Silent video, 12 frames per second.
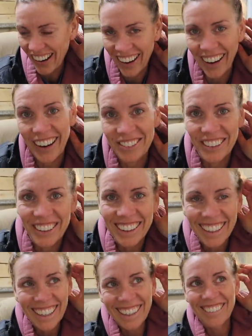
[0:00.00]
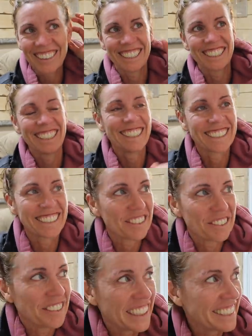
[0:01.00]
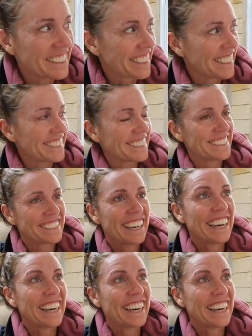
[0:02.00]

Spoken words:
awful, which isn't a feat because